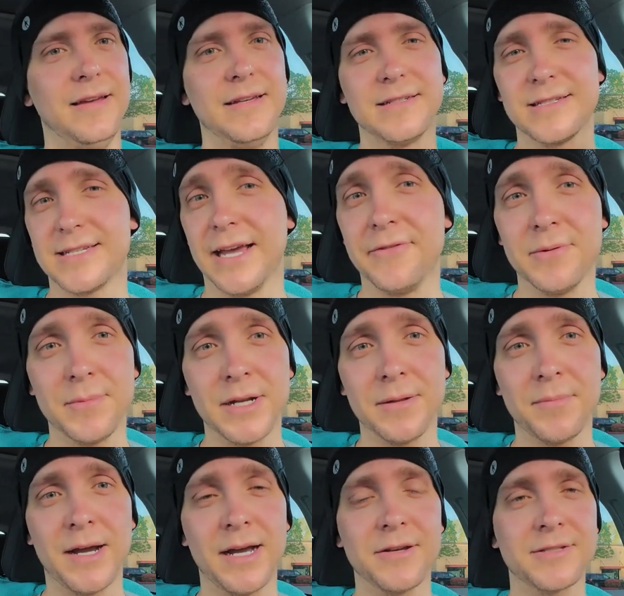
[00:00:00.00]
7-minute
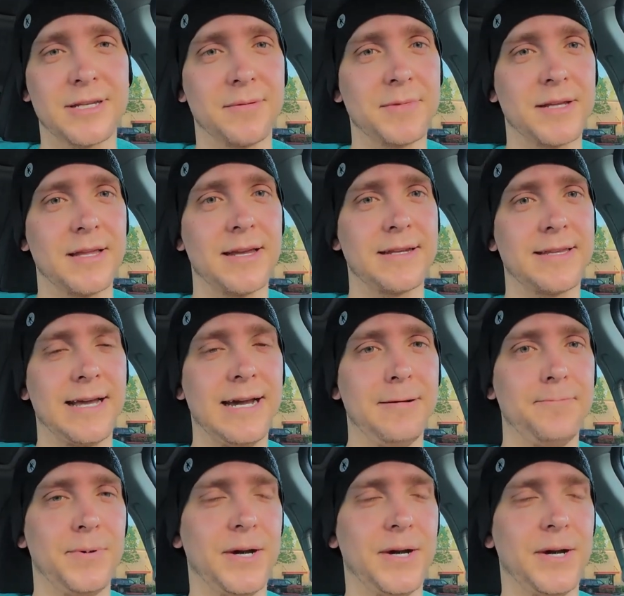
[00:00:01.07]
miles, something like that.